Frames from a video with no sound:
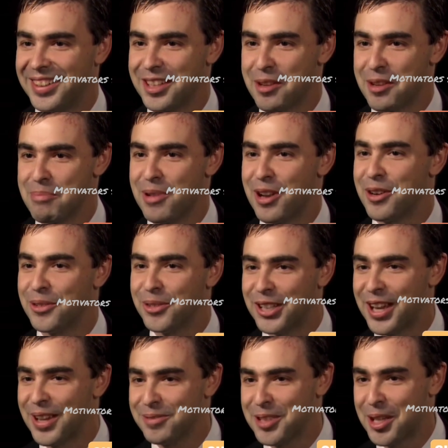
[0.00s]
but I don't
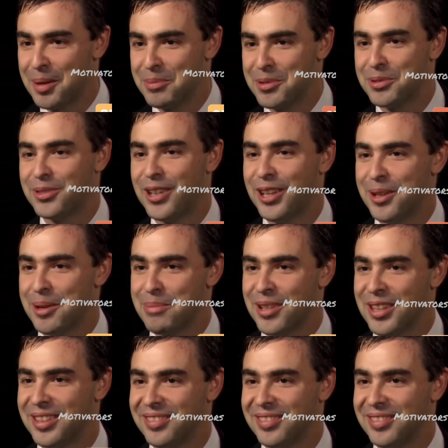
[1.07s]
really have time to follow up on